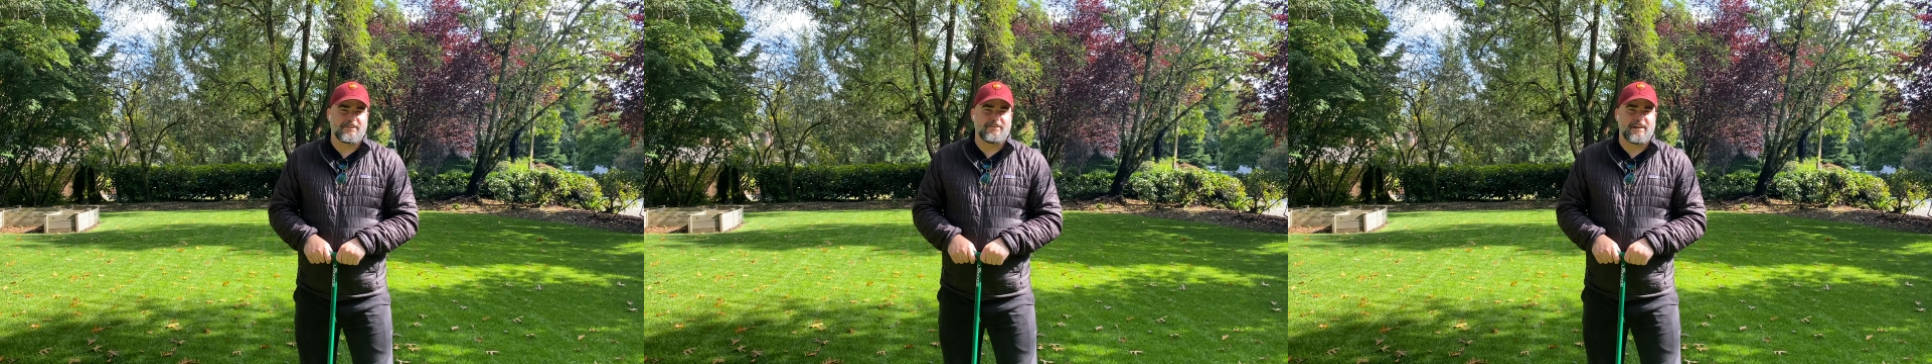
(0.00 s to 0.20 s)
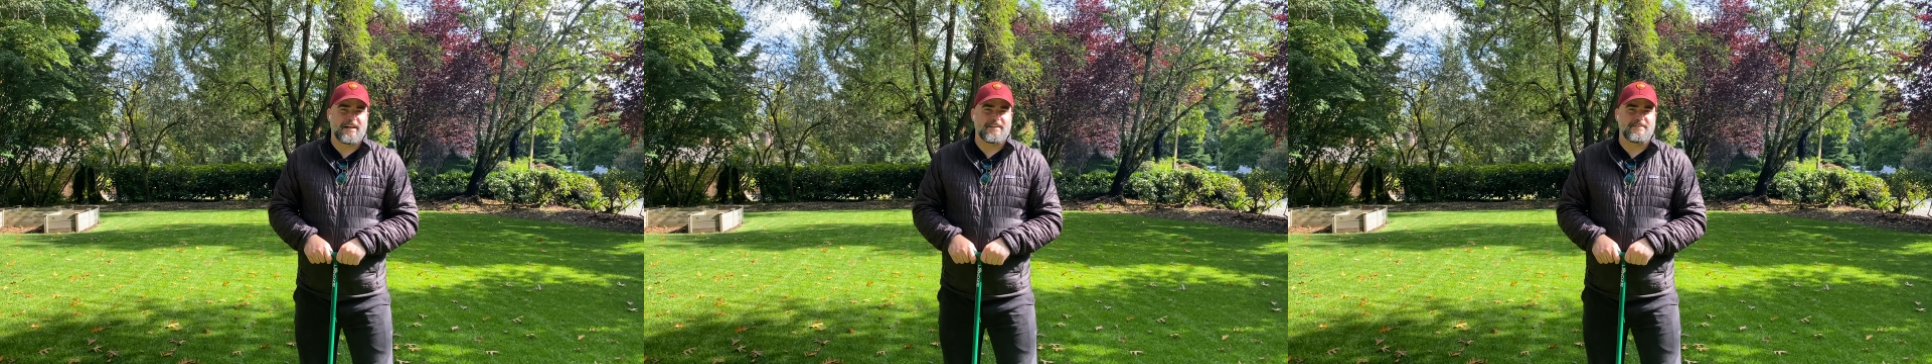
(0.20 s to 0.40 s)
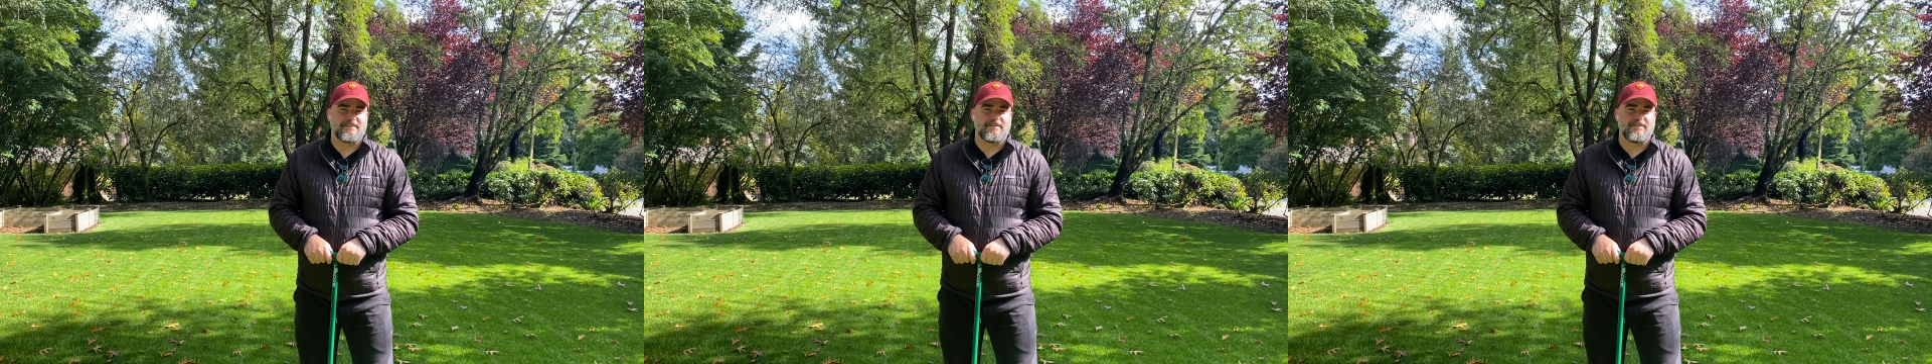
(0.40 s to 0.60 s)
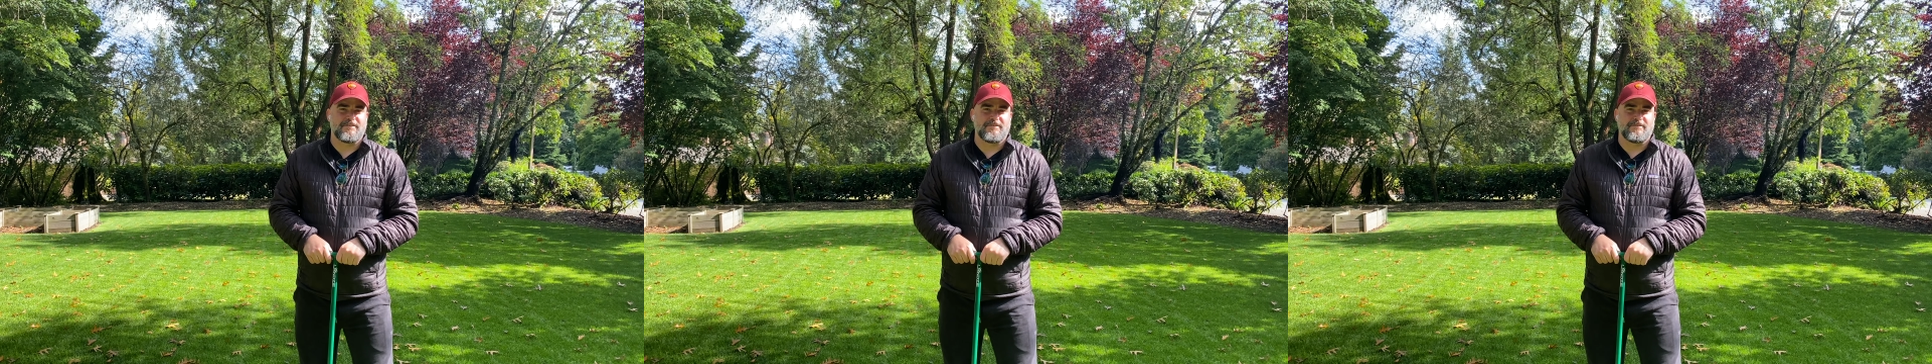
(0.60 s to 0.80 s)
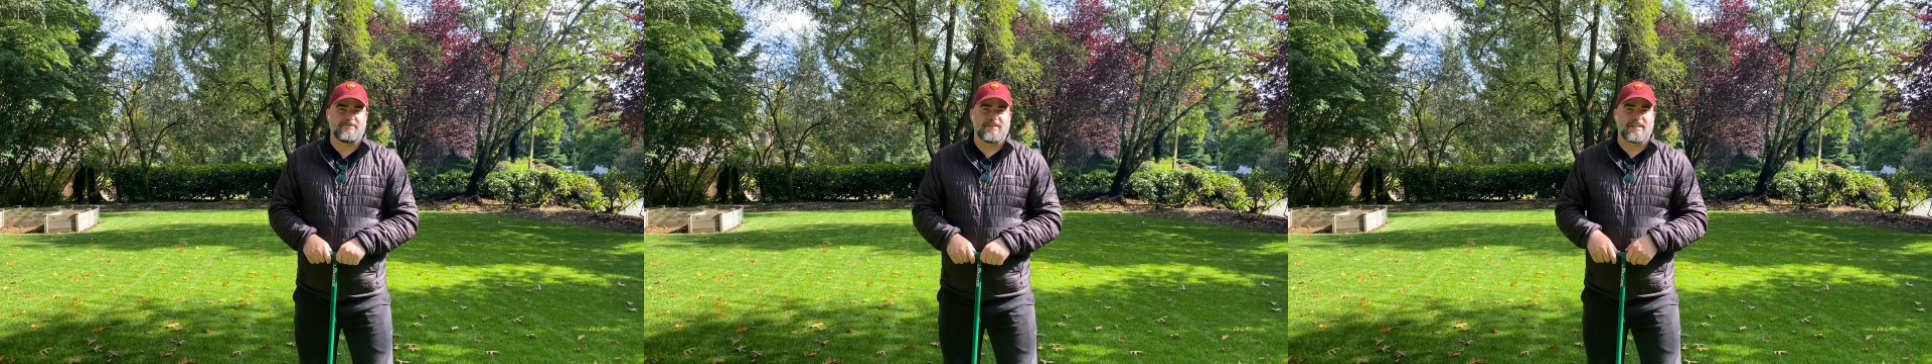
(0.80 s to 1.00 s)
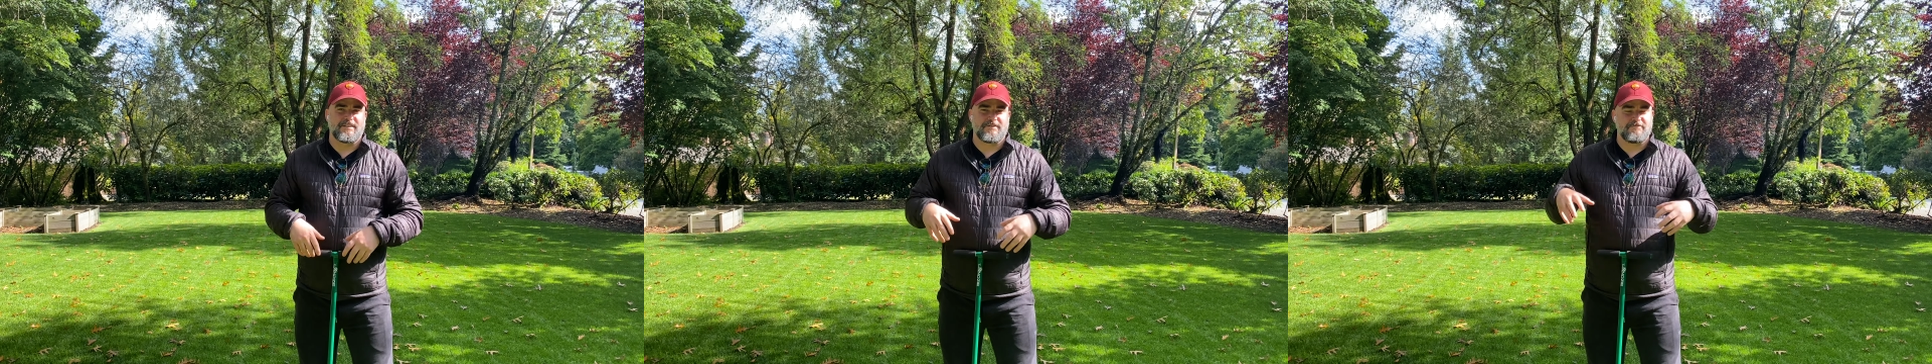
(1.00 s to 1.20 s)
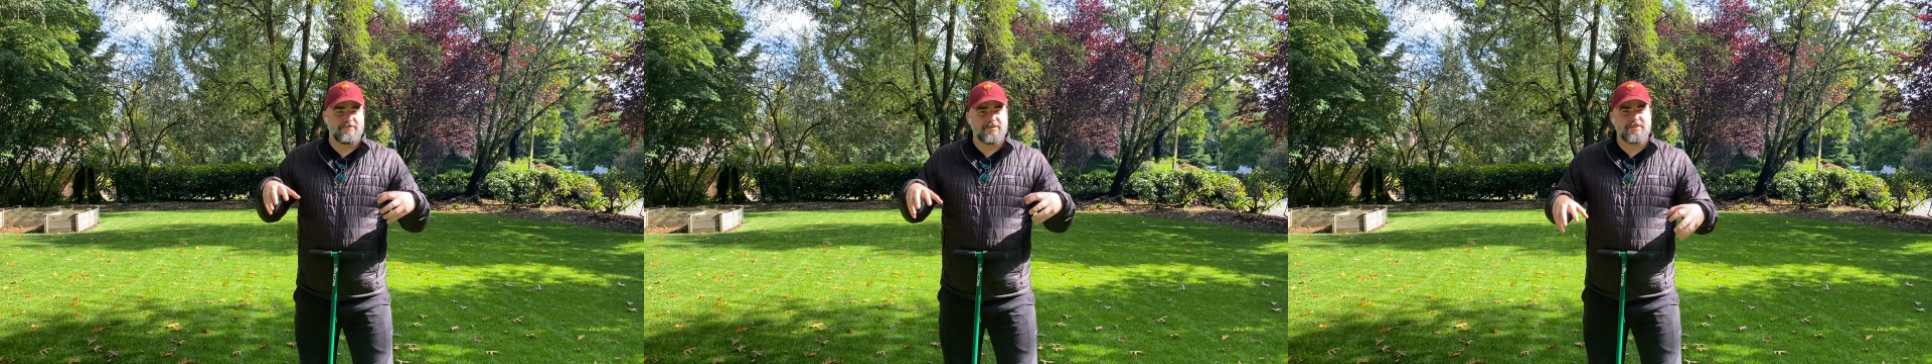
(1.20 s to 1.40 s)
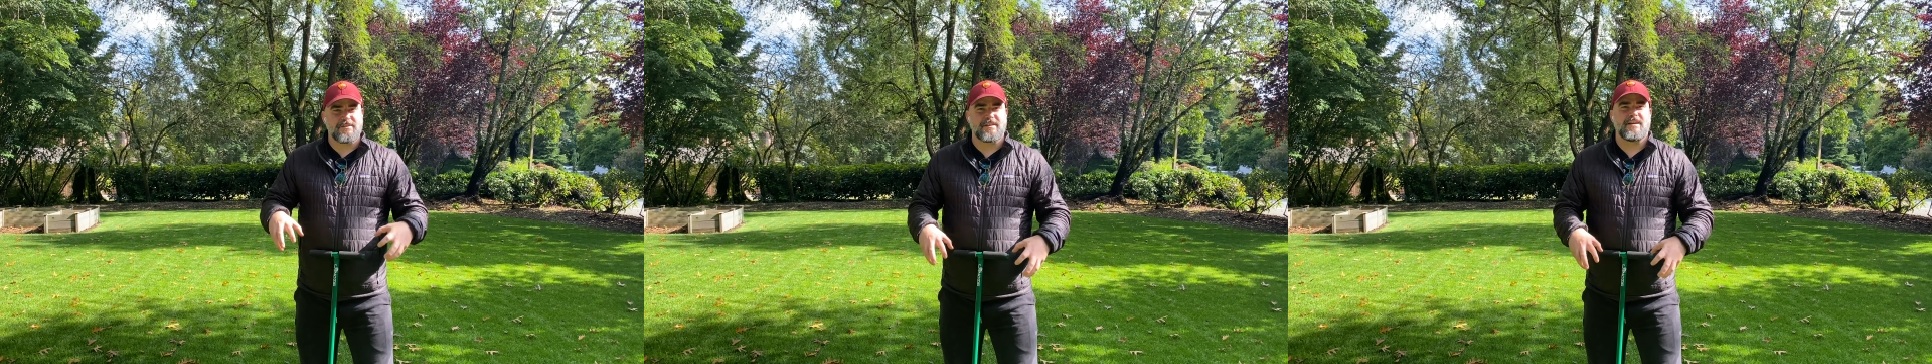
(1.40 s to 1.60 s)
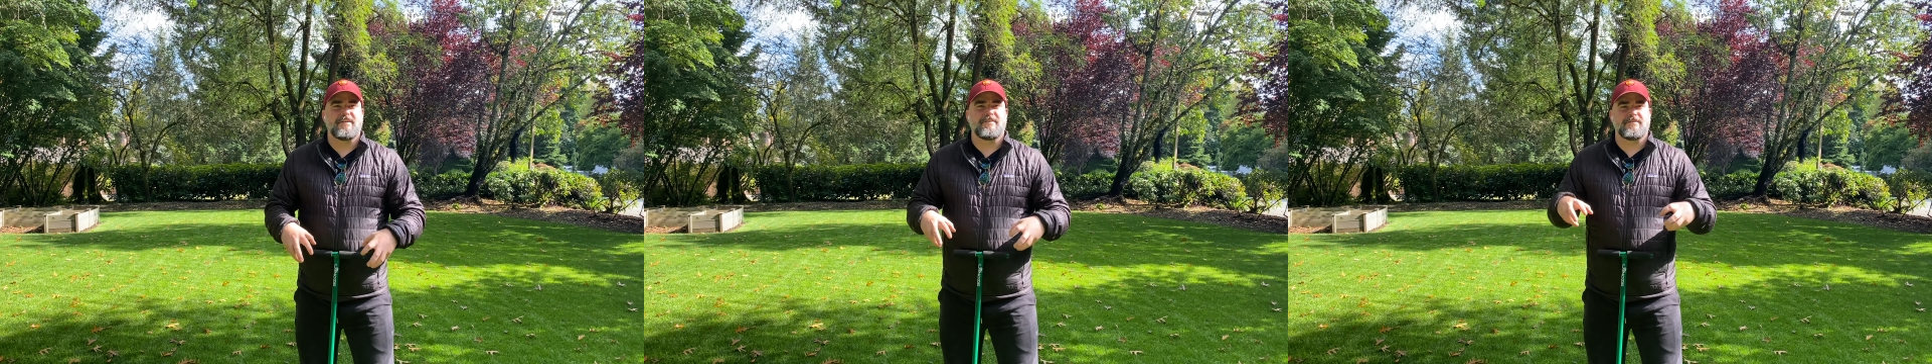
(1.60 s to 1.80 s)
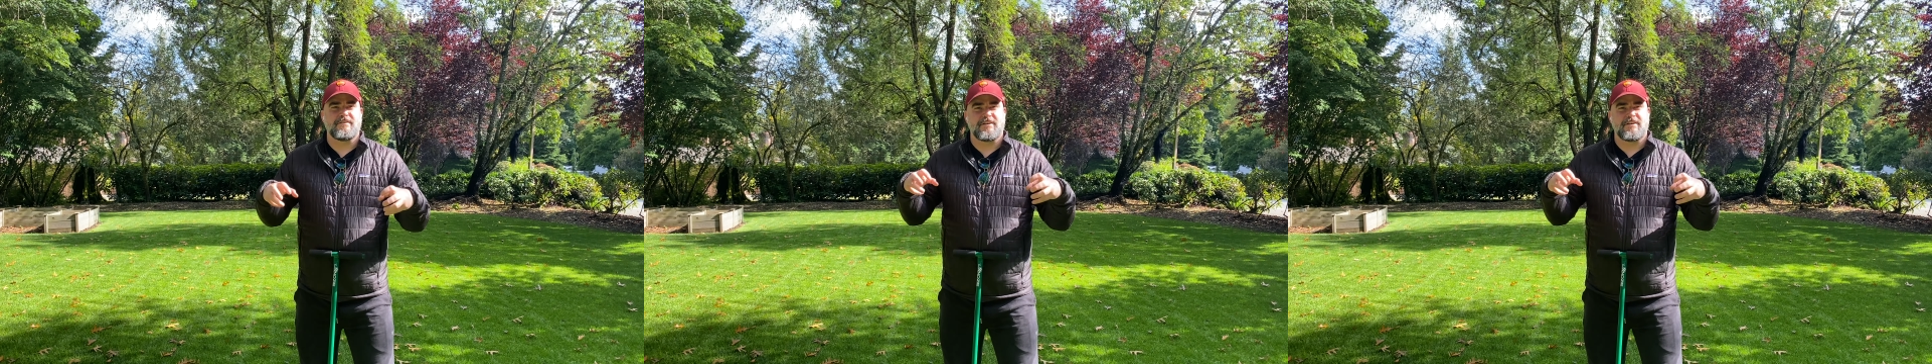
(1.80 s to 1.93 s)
grass to get its roots down,